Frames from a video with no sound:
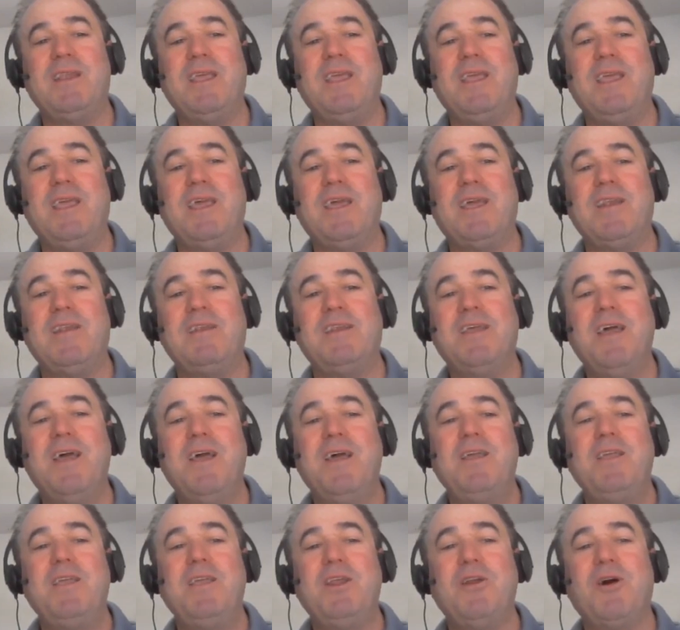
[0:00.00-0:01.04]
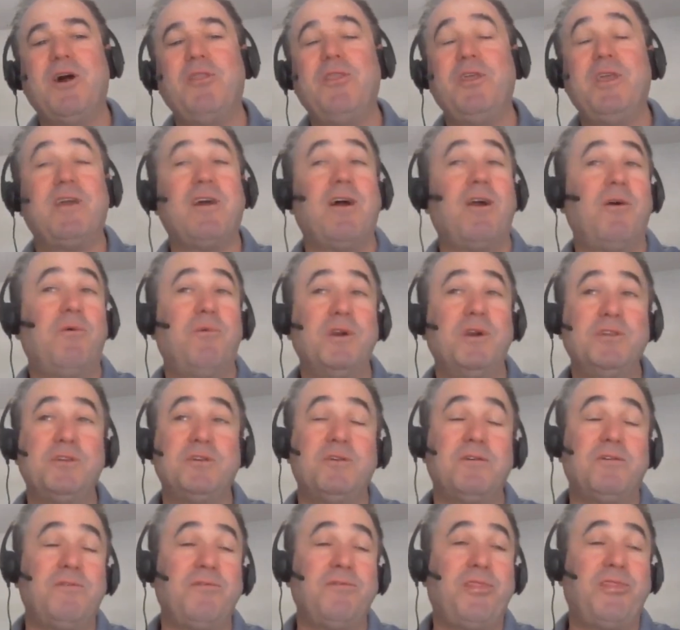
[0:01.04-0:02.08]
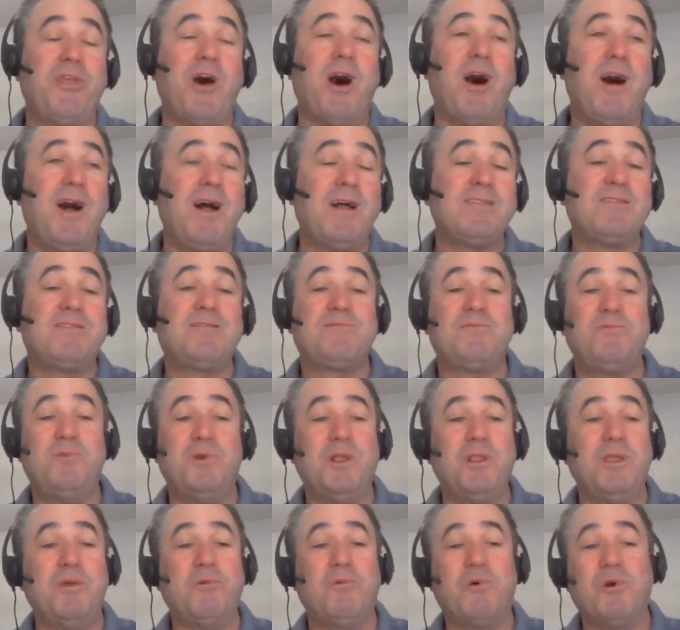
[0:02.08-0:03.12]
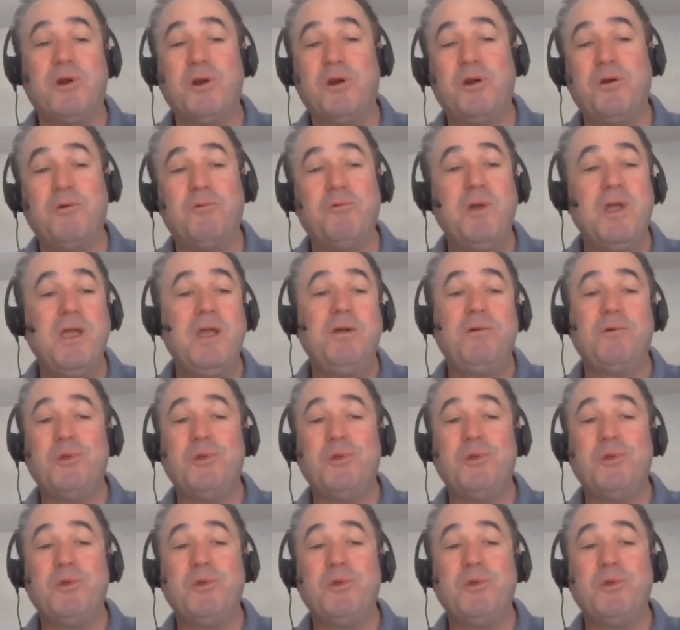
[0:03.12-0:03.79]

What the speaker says: and I think our original thoughts really were,